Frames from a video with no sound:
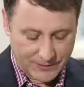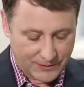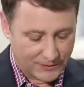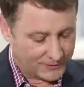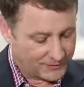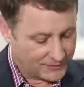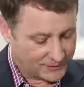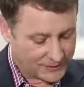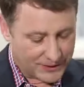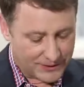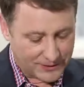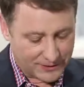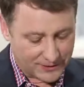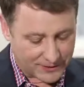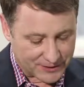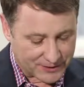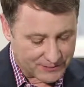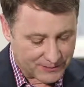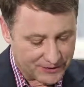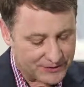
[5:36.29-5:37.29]
Yeah, Sandy, your
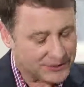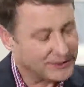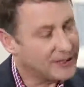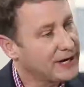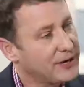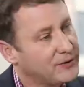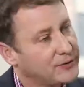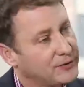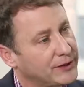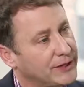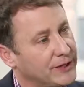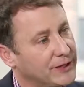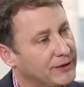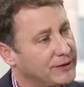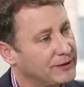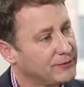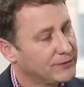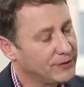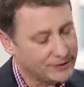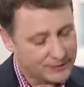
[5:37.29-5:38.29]
experience in
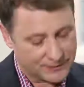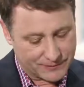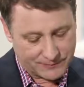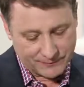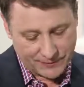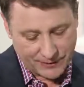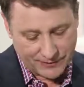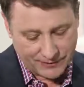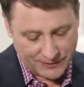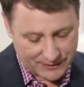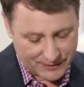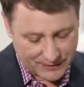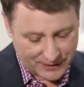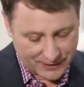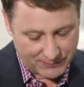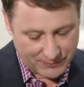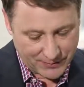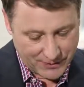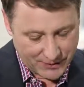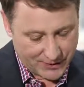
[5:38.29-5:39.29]
healthcare, it runs very
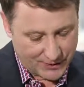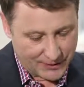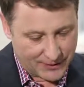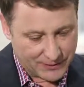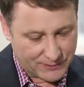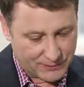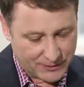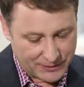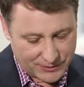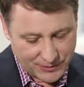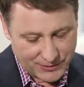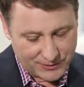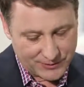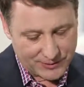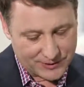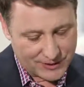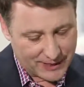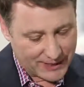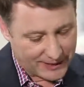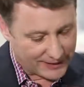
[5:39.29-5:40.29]
deep. And as we turn to
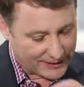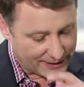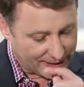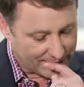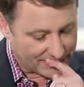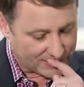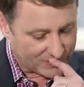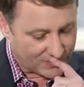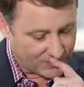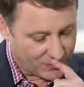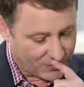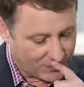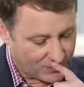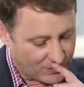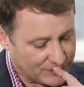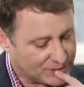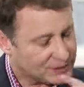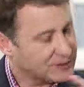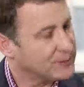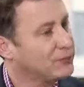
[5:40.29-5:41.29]
tech, I guess,
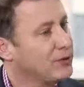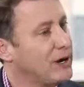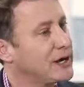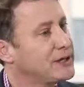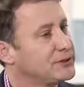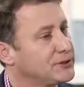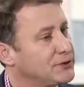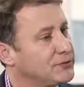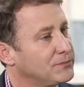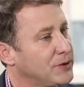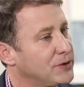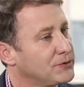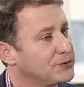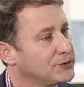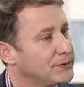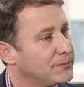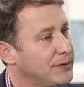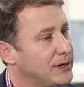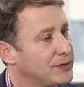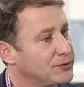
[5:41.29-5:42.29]
what surprised you
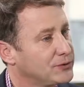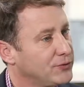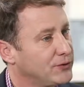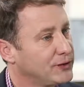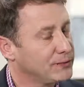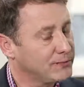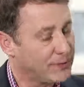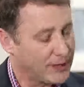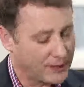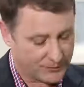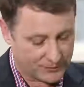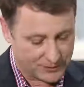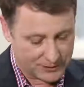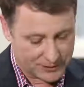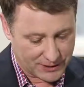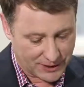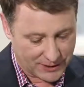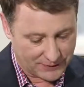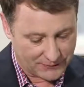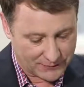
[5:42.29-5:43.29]
most about joining
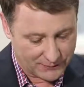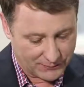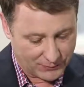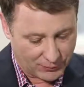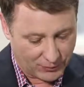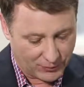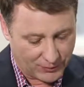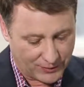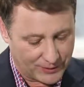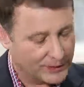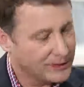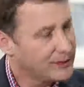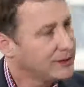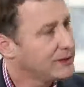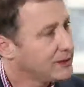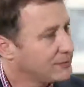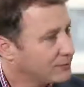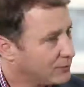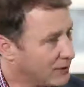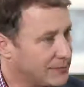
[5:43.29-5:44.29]
Microsoft's board,
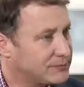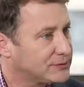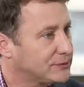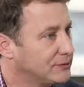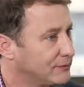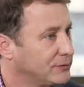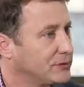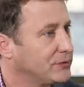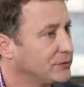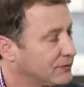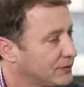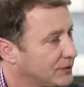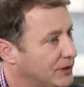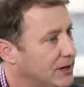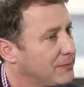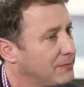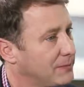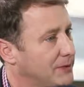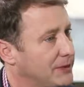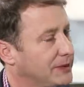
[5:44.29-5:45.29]
perhaps the view of the
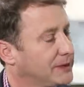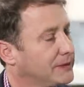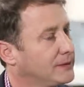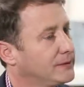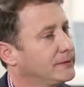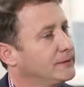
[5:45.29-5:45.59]
company?